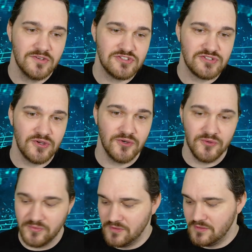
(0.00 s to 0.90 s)

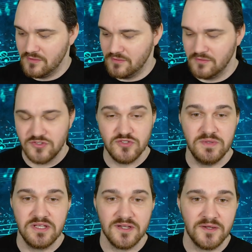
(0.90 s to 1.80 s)
So, to
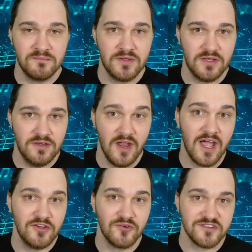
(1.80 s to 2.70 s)
become
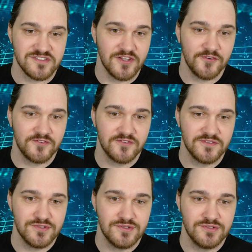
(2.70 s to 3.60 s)
not yourself,
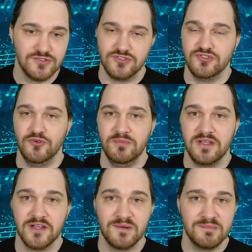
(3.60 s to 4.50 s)
to
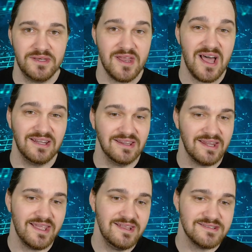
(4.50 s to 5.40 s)
become not
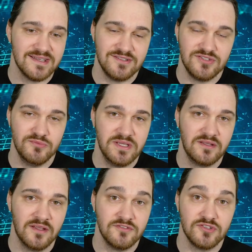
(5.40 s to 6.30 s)
light, and to be
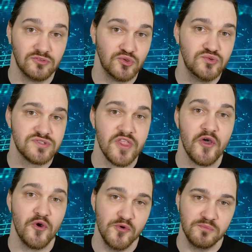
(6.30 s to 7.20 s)
and to lose the
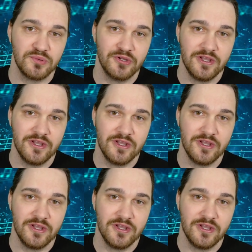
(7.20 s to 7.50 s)
hope,